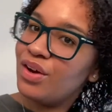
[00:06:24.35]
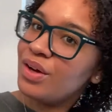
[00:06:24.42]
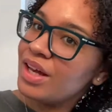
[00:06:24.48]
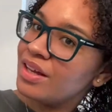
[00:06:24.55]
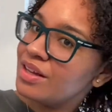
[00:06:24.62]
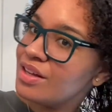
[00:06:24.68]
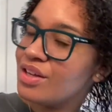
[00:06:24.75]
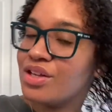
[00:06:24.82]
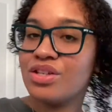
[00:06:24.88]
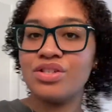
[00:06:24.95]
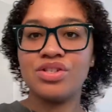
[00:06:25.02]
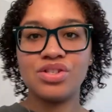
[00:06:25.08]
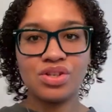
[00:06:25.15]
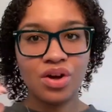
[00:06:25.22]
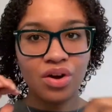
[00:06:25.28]
Okay,
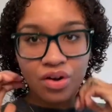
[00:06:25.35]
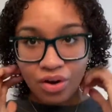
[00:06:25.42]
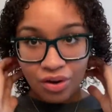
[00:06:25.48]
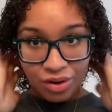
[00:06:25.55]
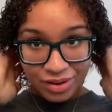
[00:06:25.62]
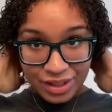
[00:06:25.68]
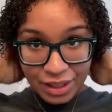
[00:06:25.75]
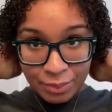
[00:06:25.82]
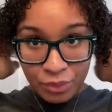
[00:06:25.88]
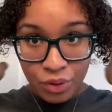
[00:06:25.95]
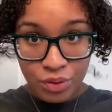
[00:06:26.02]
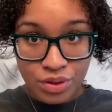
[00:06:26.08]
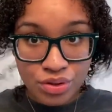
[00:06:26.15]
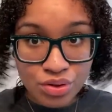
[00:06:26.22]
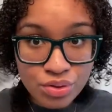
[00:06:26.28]
so all that I'm
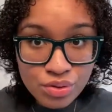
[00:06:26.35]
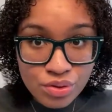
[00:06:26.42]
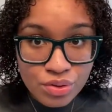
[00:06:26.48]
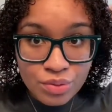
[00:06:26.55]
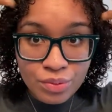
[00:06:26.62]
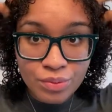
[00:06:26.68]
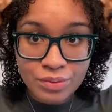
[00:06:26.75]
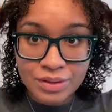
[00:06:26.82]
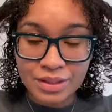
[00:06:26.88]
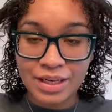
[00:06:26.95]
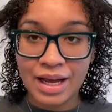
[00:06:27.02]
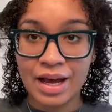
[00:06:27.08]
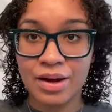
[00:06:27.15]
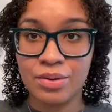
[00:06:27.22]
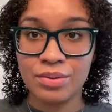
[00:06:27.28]
going to do
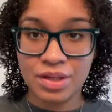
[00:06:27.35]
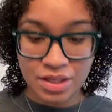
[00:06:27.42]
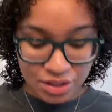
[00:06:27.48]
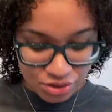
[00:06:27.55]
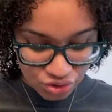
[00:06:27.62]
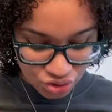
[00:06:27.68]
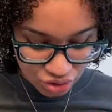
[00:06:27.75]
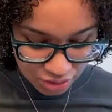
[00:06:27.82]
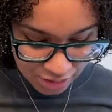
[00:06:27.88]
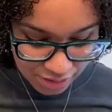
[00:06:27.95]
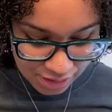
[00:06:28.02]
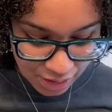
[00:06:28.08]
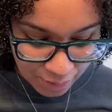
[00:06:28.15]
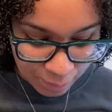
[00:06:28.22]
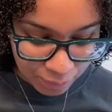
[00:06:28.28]
now is just
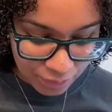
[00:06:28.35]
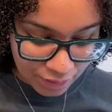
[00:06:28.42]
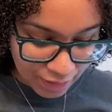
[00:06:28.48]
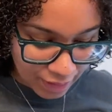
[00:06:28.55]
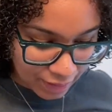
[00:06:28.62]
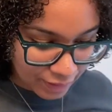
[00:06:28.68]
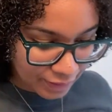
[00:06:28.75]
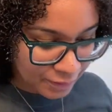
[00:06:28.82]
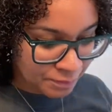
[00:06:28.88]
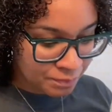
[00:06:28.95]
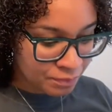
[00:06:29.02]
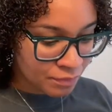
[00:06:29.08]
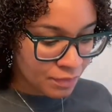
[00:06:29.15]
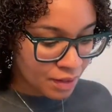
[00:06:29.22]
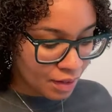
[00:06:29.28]
apply
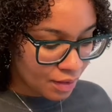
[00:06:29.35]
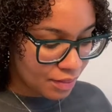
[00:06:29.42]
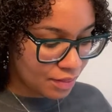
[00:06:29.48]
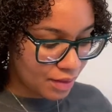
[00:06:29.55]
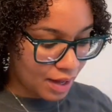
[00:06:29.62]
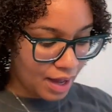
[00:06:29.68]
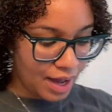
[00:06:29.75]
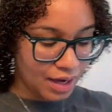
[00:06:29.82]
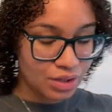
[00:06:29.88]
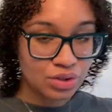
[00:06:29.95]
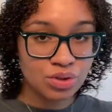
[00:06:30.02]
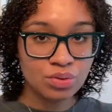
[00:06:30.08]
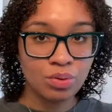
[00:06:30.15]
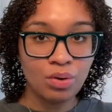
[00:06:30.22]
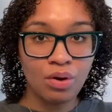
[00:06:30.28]
the
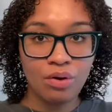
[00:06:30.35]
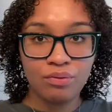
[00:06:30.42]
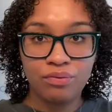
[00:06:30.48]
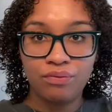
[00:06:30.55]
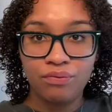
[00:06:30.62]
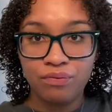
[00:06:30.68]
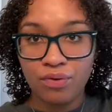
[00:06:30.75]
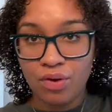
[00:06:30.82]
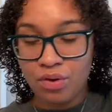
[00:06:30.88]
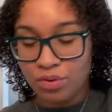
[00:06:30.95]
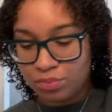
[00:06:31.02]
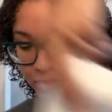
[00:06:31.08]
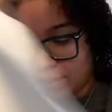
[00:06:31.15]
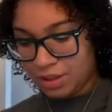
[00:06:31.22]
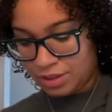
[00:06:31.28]
actual
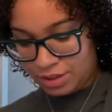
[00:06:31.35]
foam.